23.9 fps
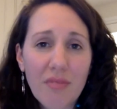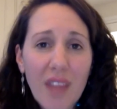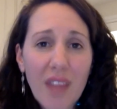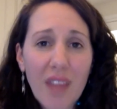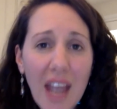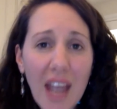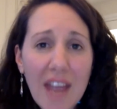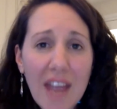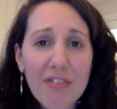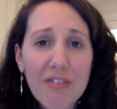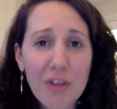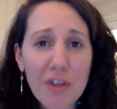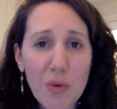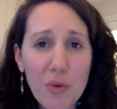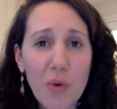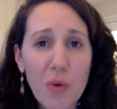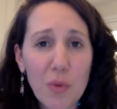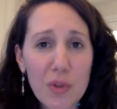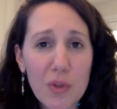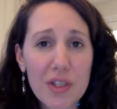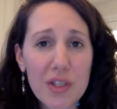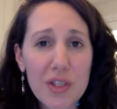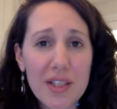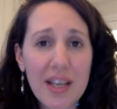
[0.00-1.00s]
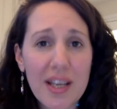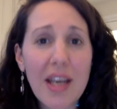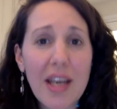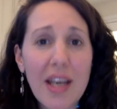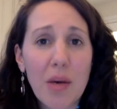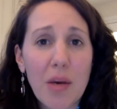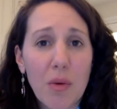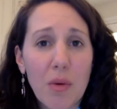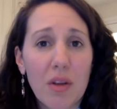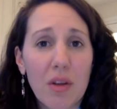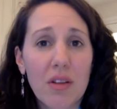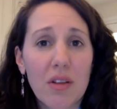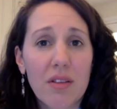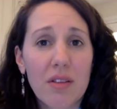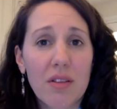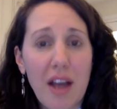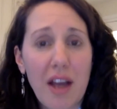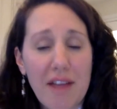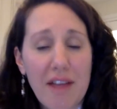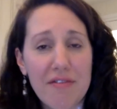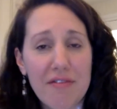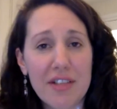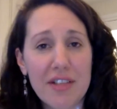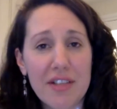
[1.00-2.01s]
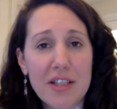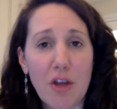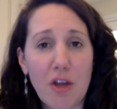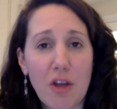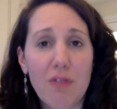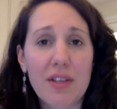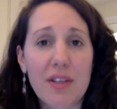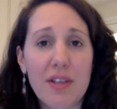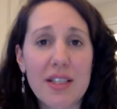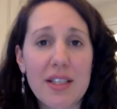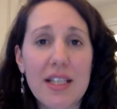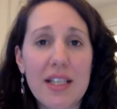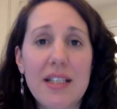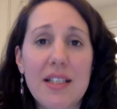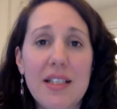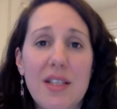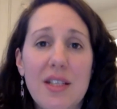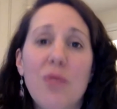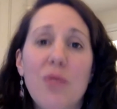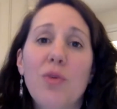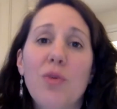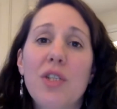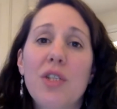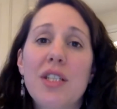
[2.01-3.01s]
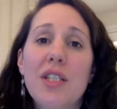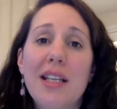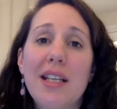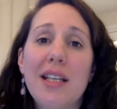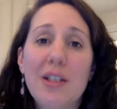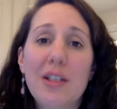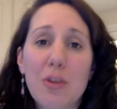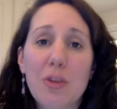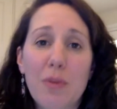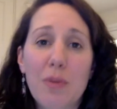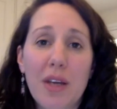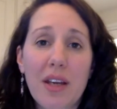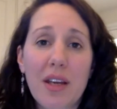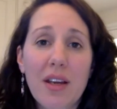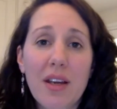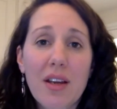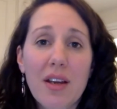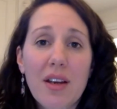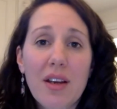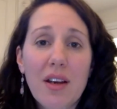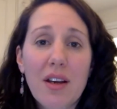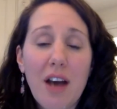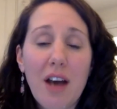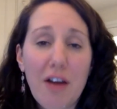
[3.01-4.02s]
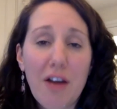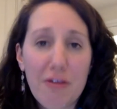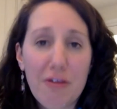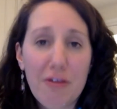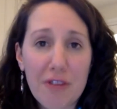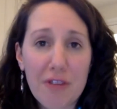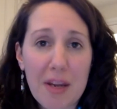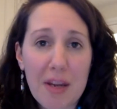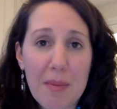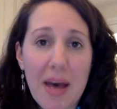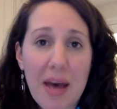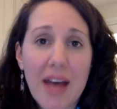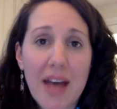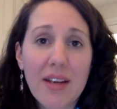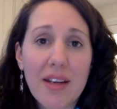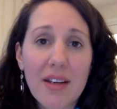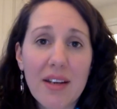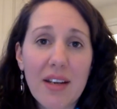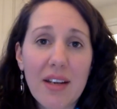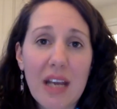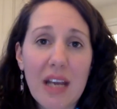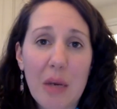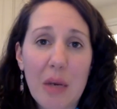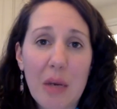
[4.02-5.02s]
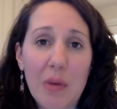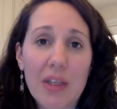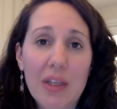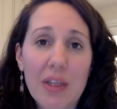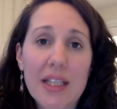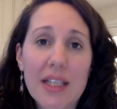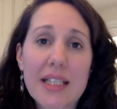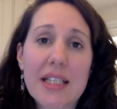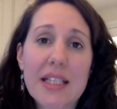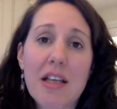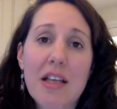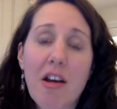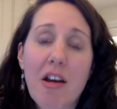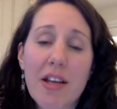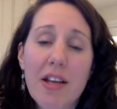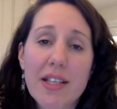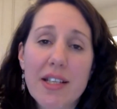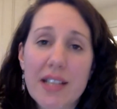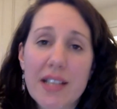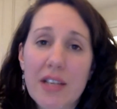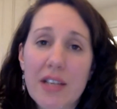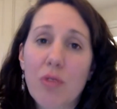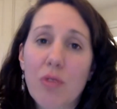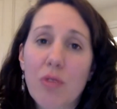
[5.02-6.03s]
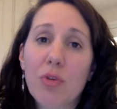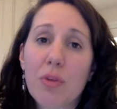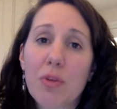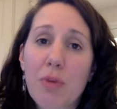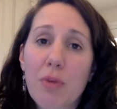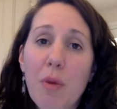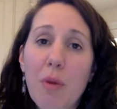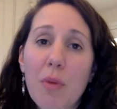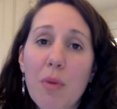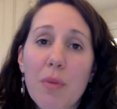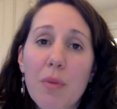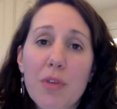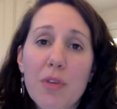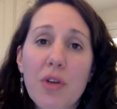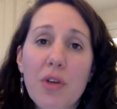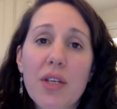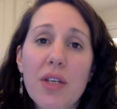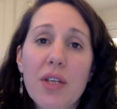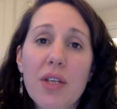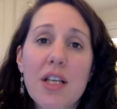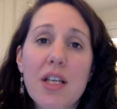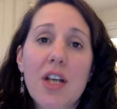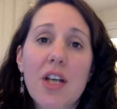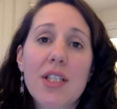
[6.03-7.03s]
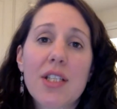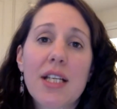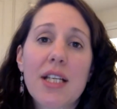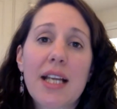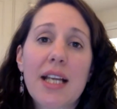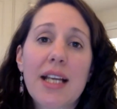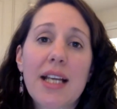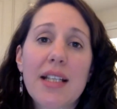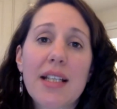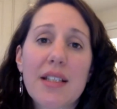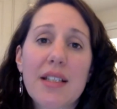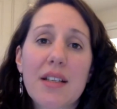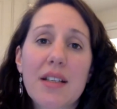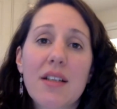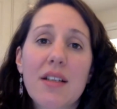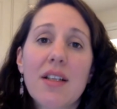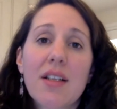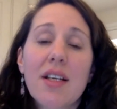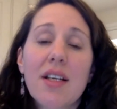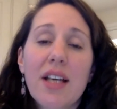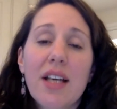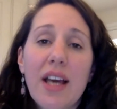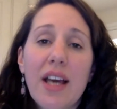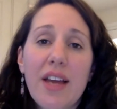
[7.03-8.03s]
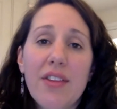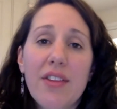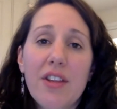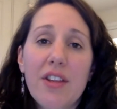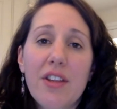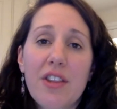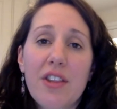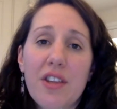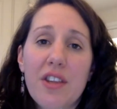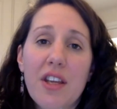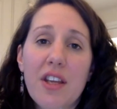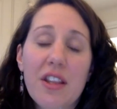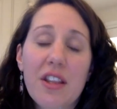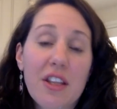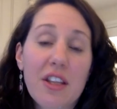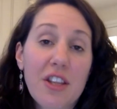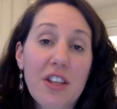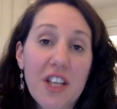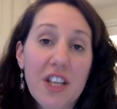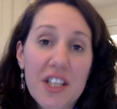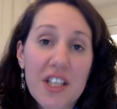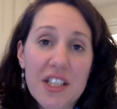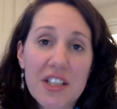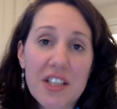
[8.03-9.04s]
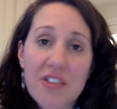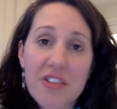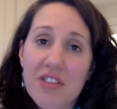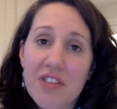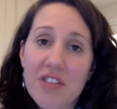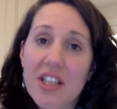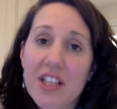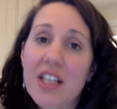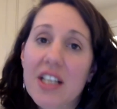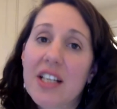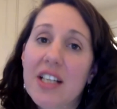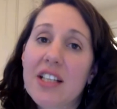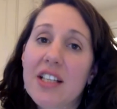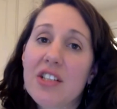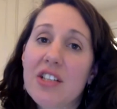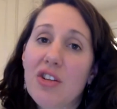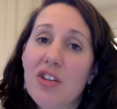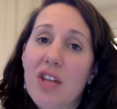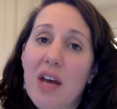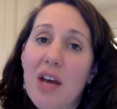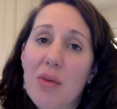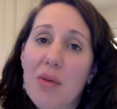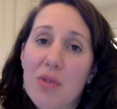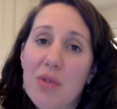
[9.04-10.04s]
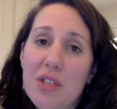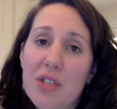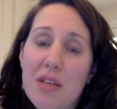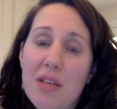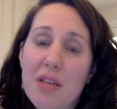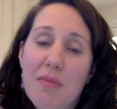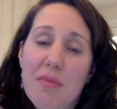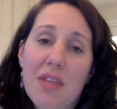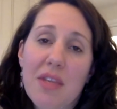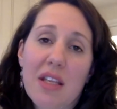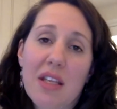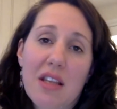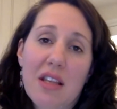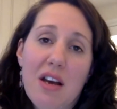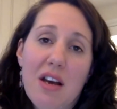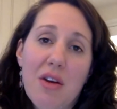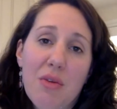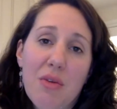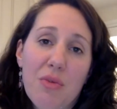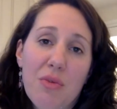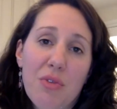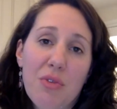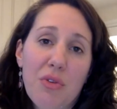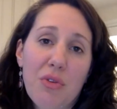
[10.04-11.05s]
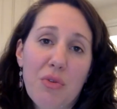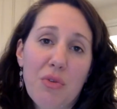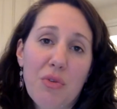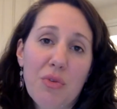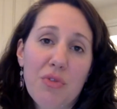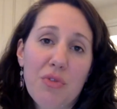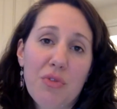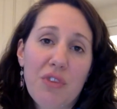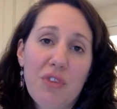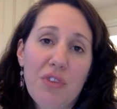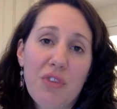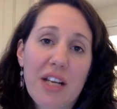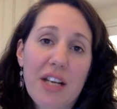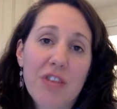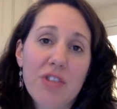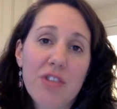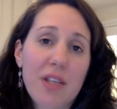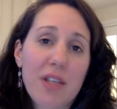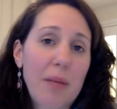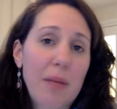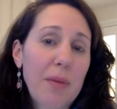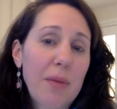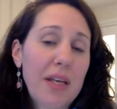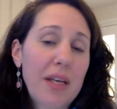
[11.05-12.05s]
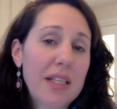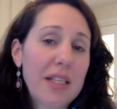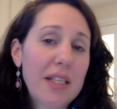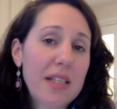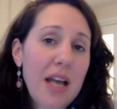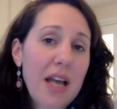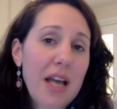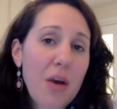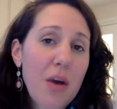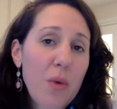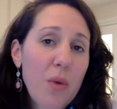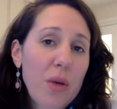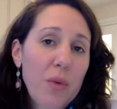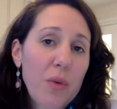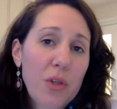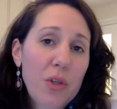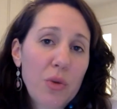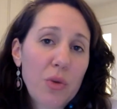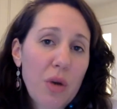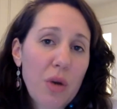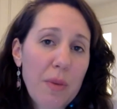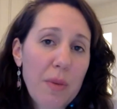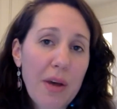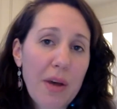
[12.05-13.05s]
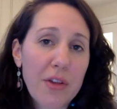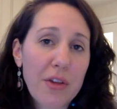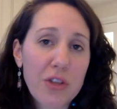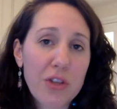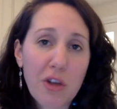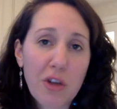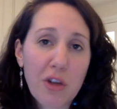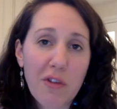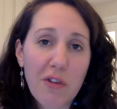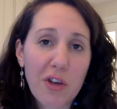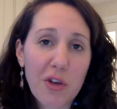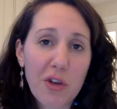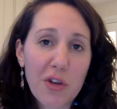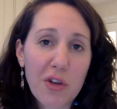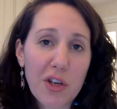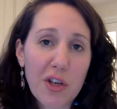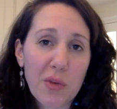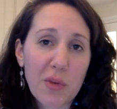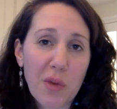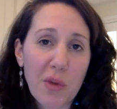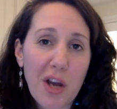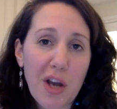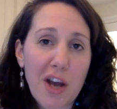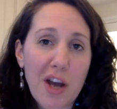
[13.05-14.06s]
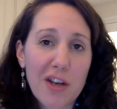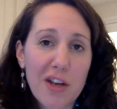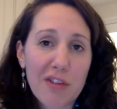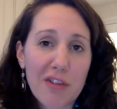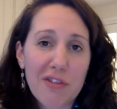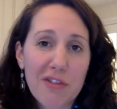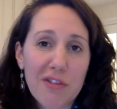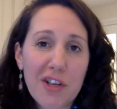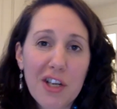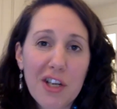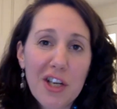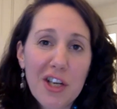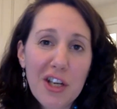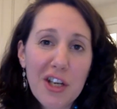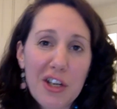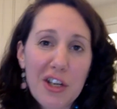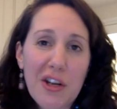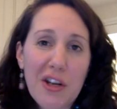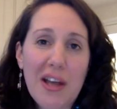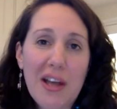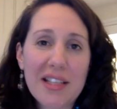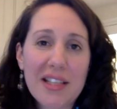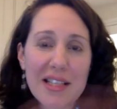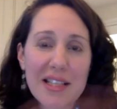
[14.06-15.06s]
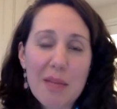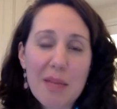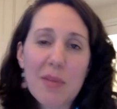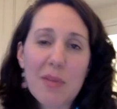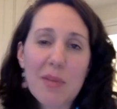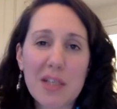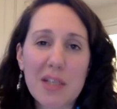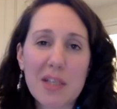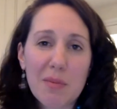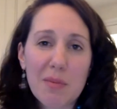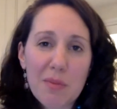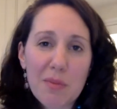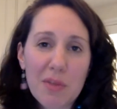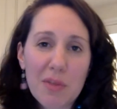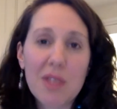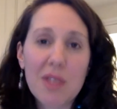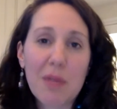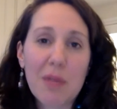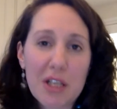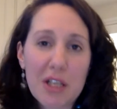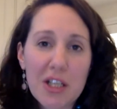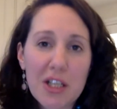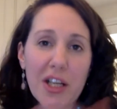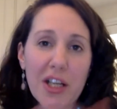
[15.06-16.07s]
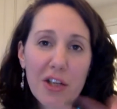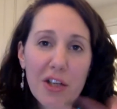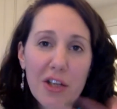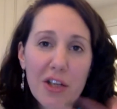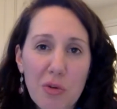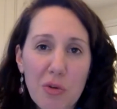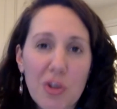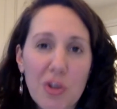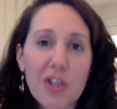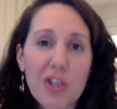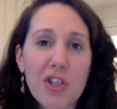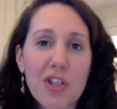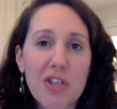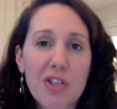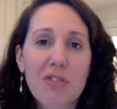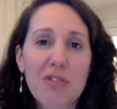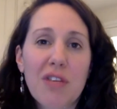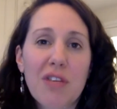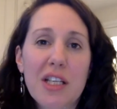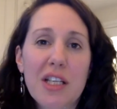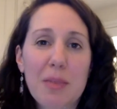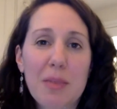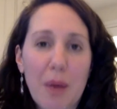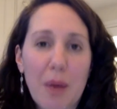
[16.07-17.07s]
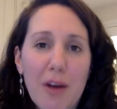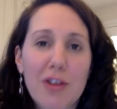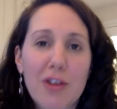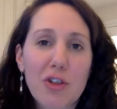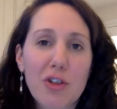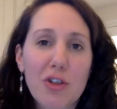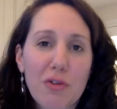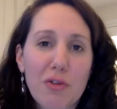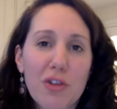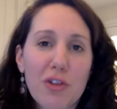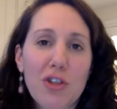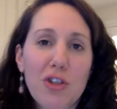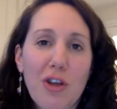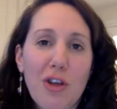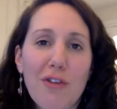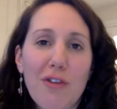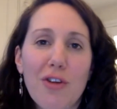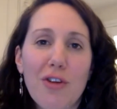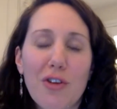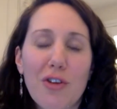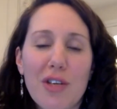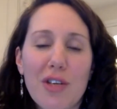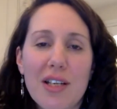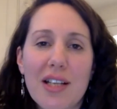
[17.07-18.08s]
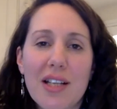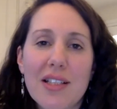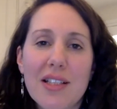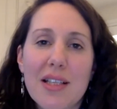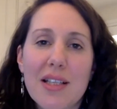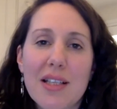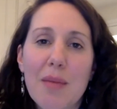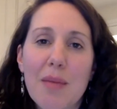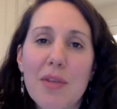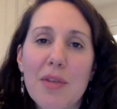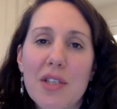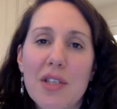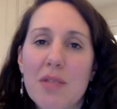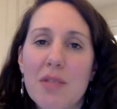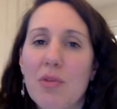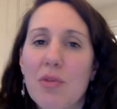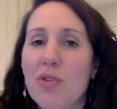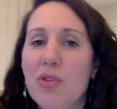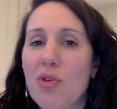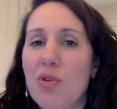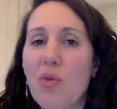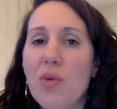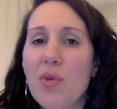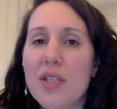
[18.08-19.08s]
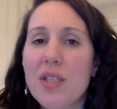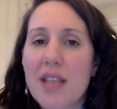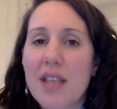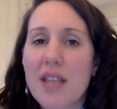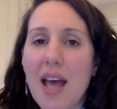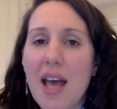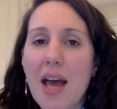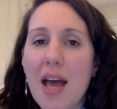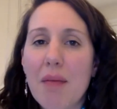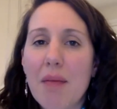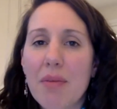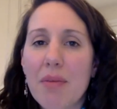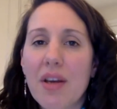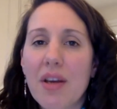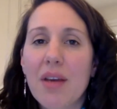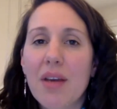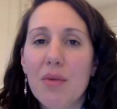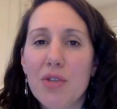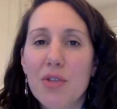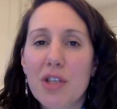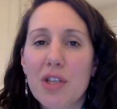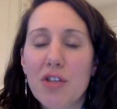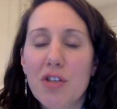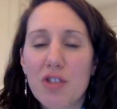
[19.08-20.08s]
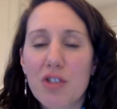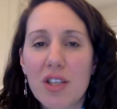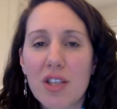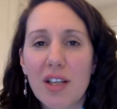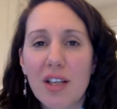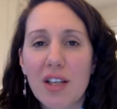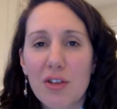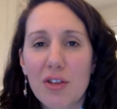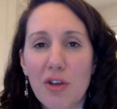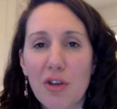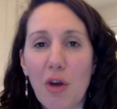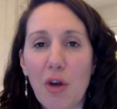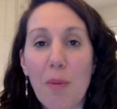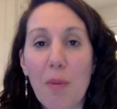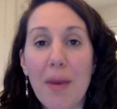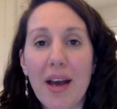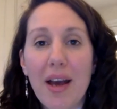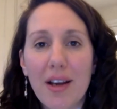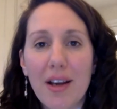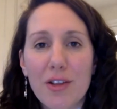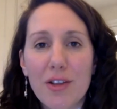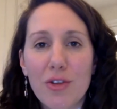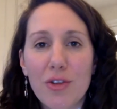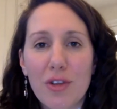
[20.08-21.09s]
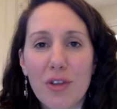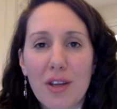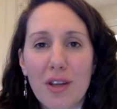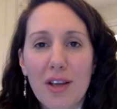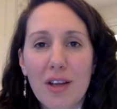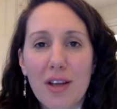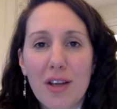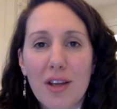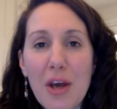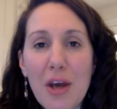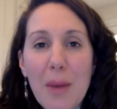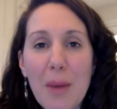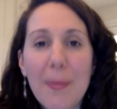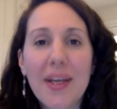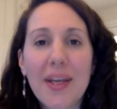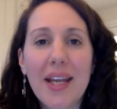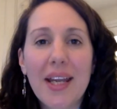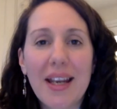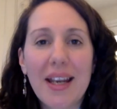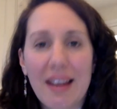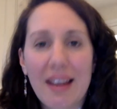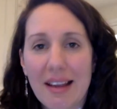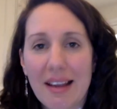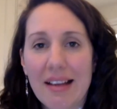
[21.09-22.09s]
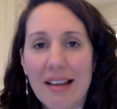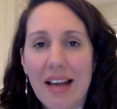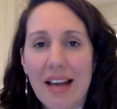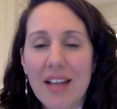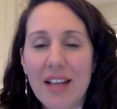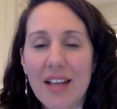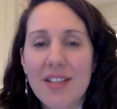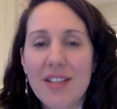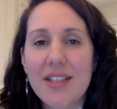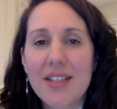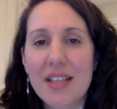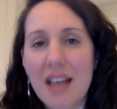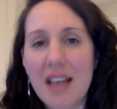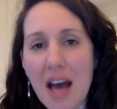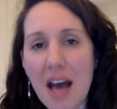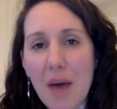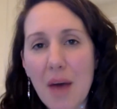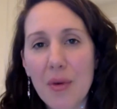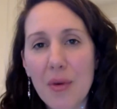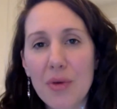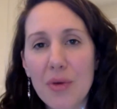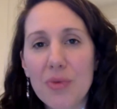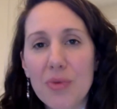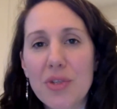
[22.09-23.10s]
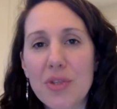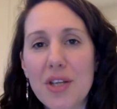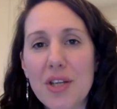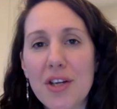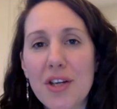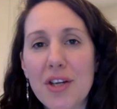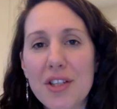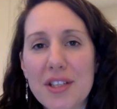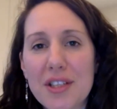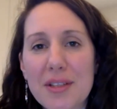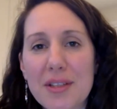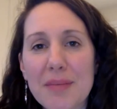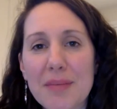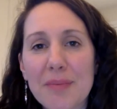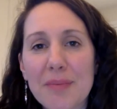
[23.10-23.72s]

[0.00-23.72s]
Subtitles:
Everyone was equal. Every Soviet citizen was seen to be a free man and equal in society. And all the problems only started later in the 30s, really. So that was something that I thought was really interesting, because now when we talk about the Soviet Union, we kind of, you know, anti-Semitism, especially like Jewish experience of the Soviet Union, anti-Semitism was always there. But it was interesting to go back to the beginning and see how it all started.